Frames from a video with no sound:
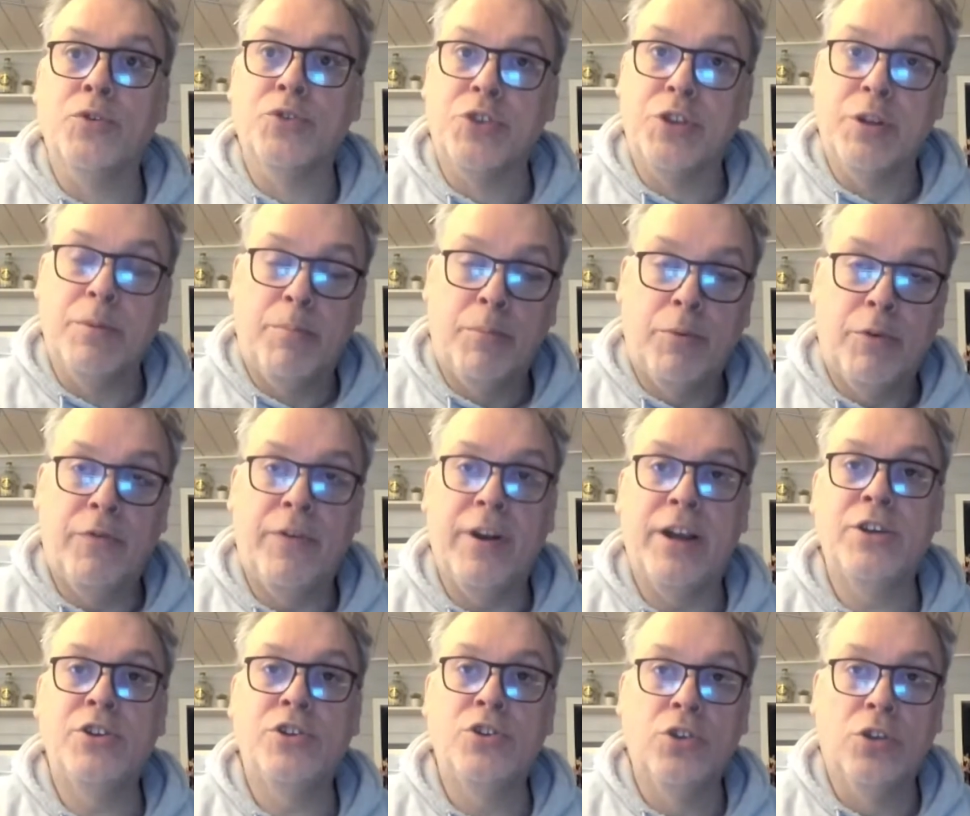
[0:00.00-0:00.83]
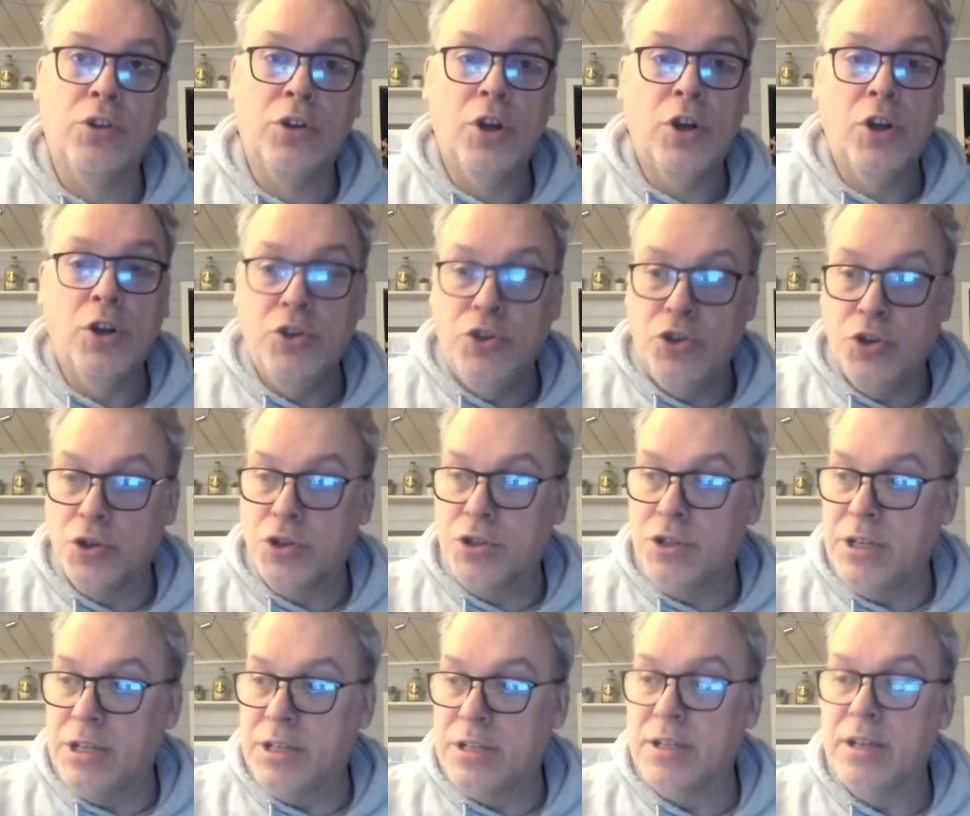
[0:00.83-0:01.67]
on the professional
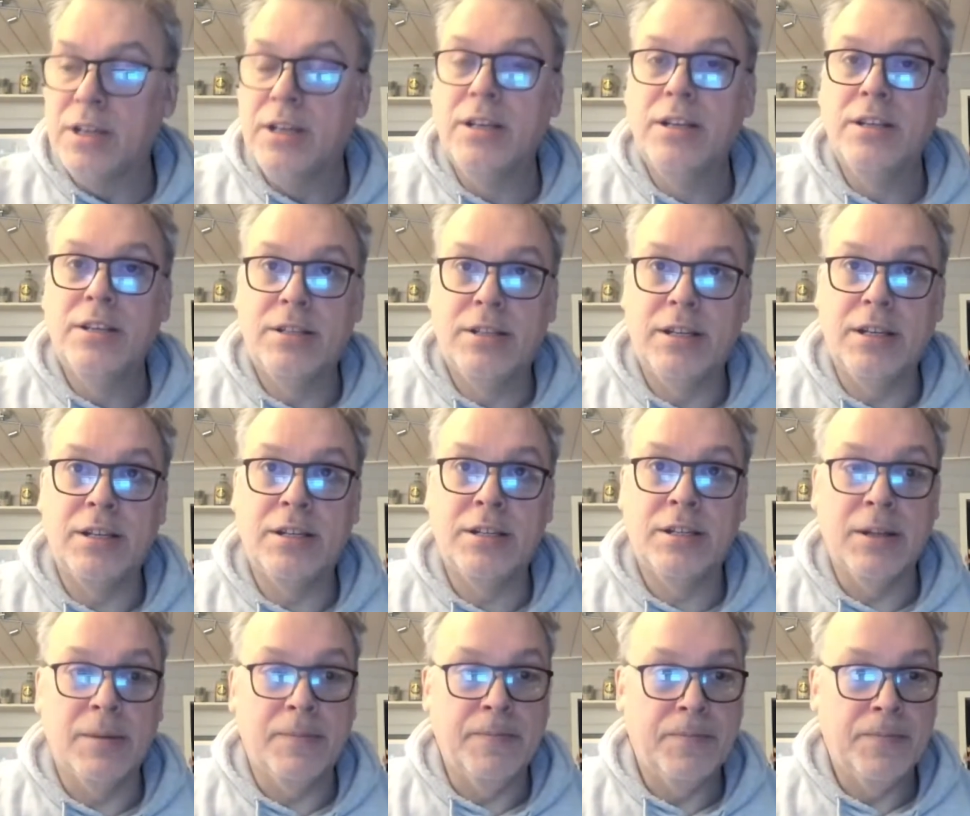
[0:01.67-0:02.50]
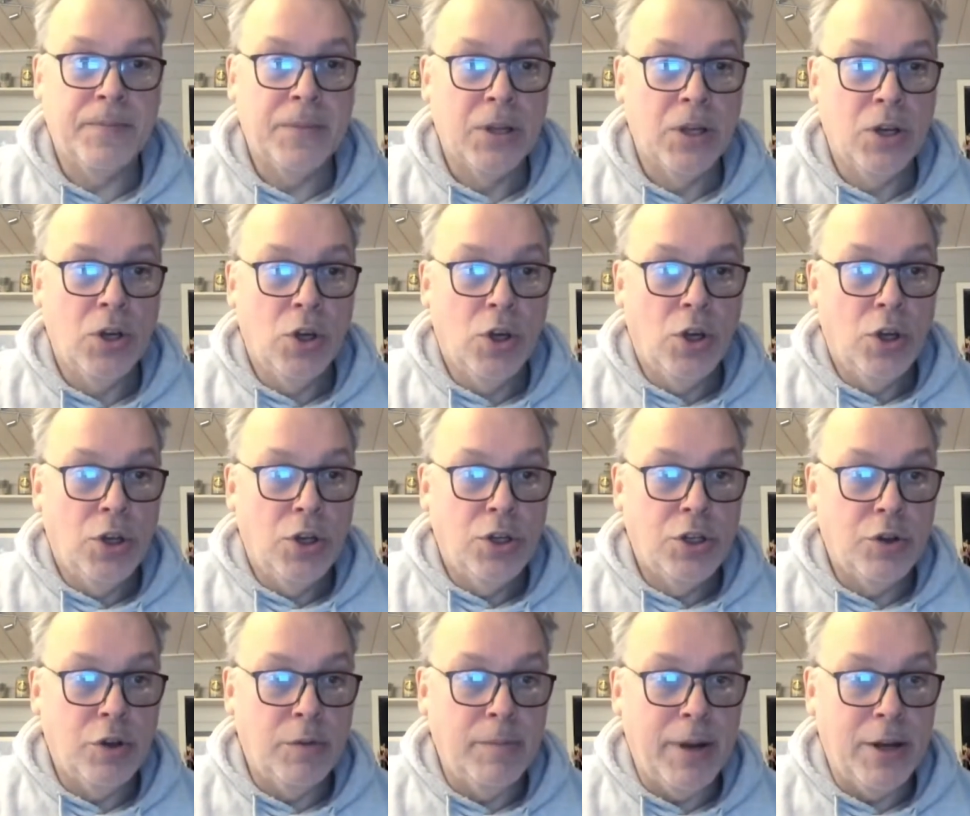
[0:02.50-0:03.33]
justice system.
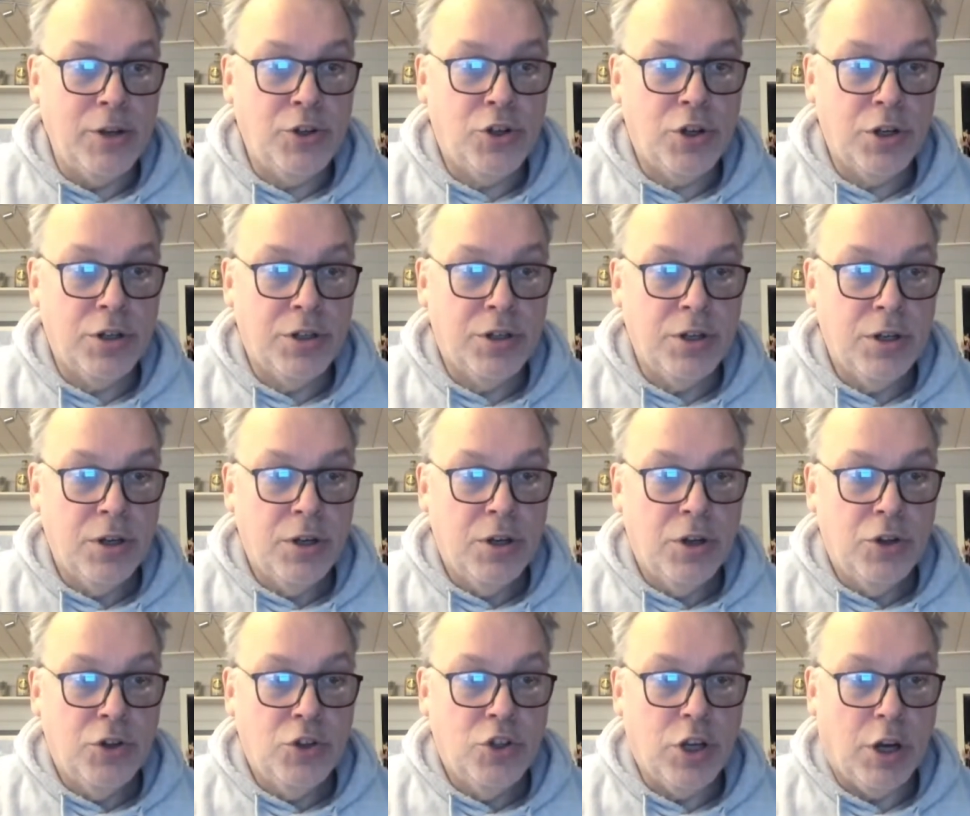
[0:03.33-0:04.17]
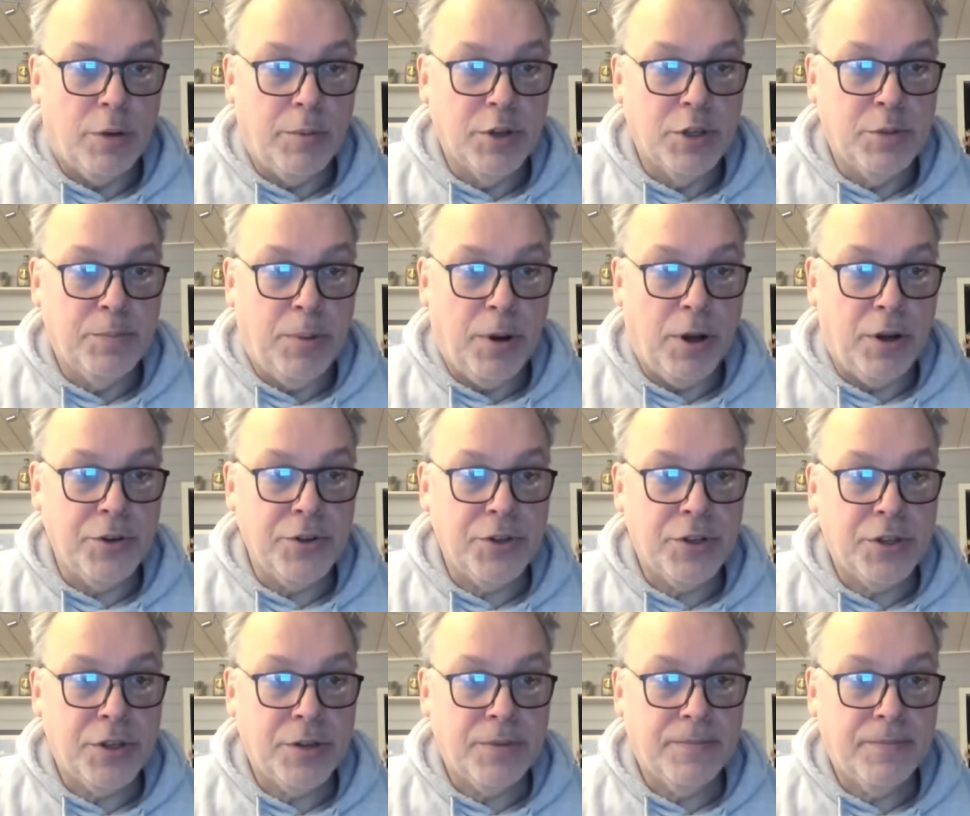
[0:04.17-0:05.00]
So we mentioned Thomas
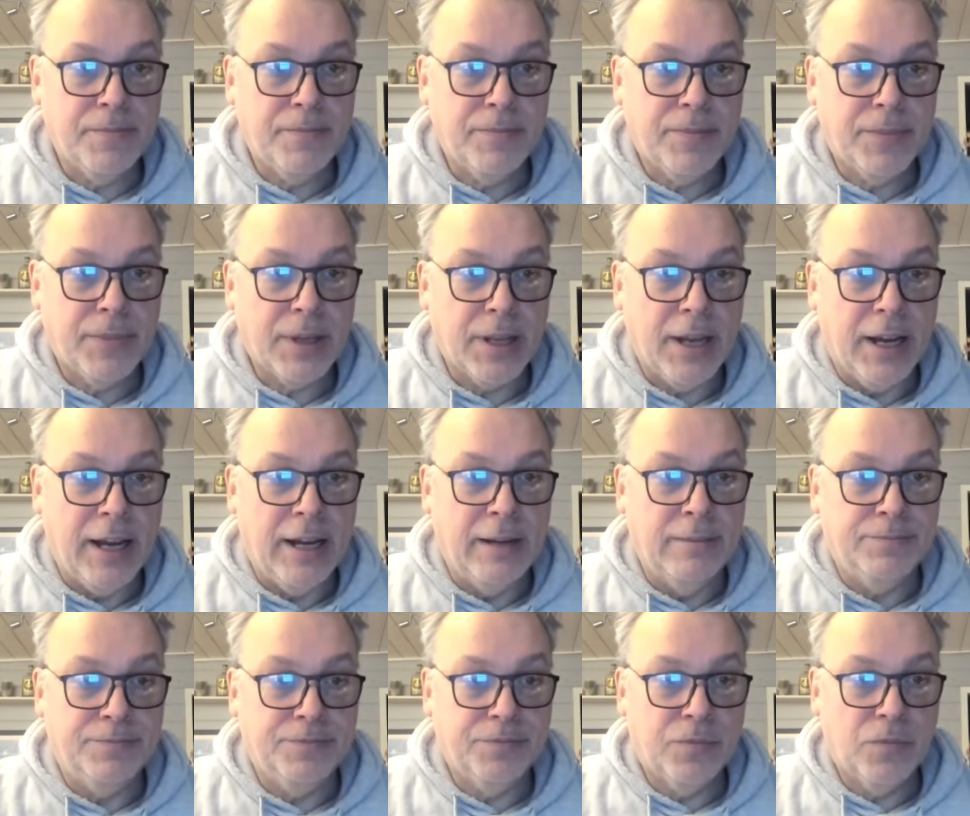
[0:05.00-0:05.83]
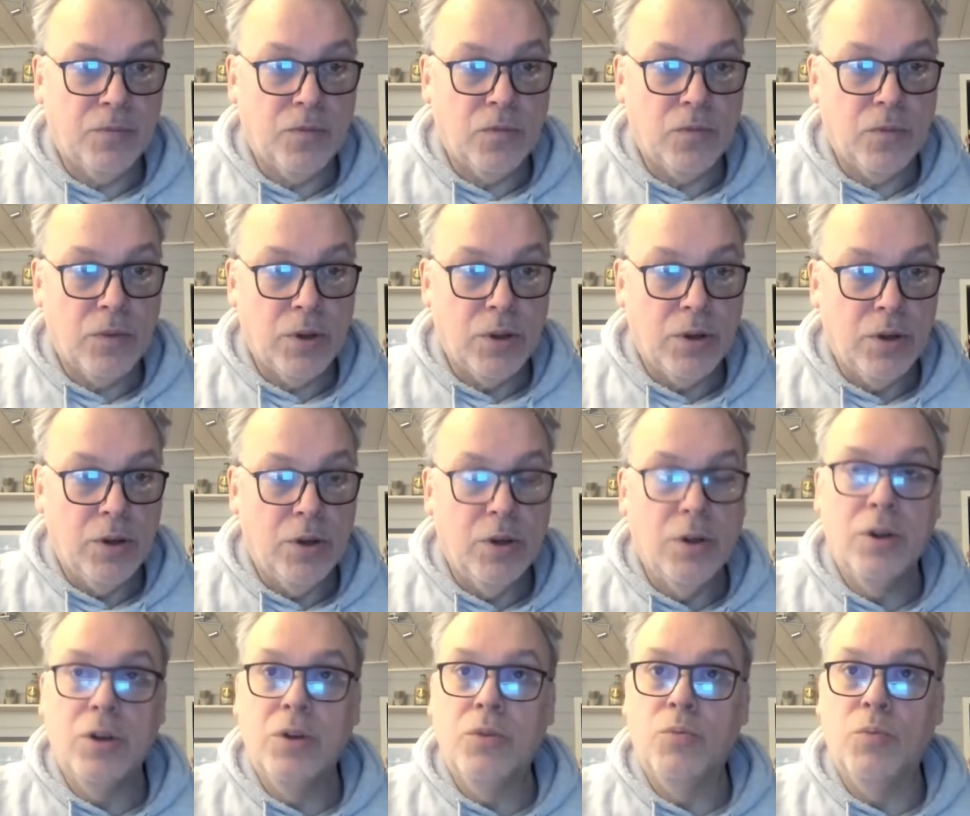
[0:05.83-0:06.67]
Potts.
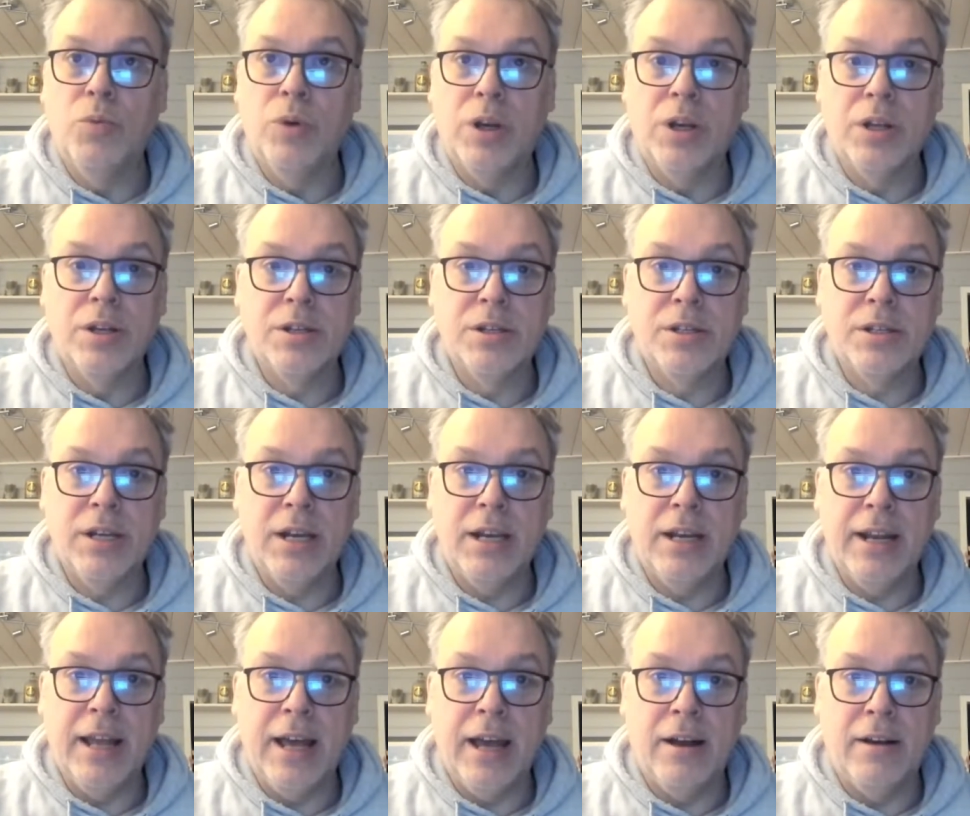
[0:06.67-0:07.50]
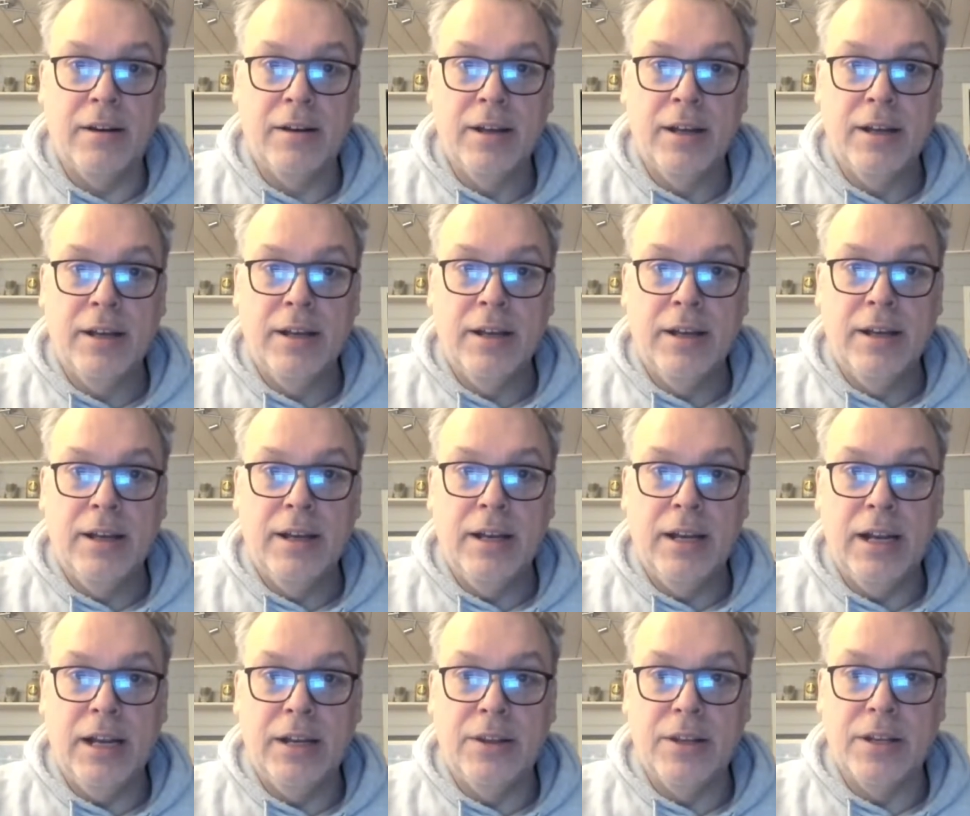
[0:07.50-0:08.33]
We can see now
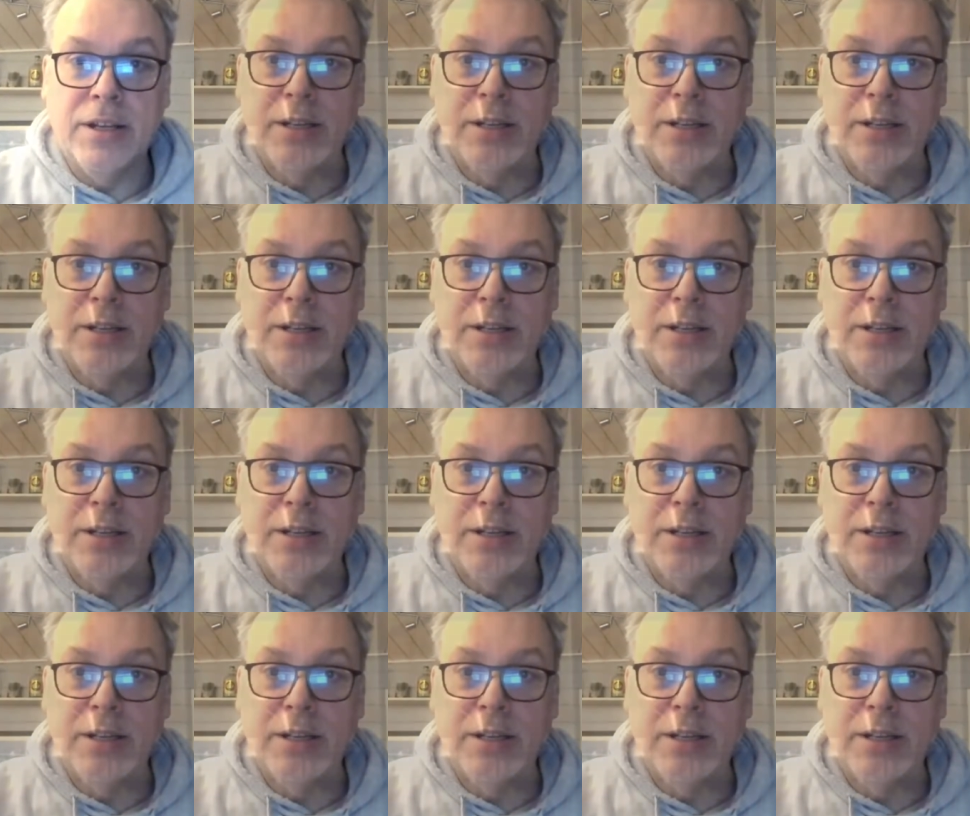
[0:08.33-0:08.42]
in this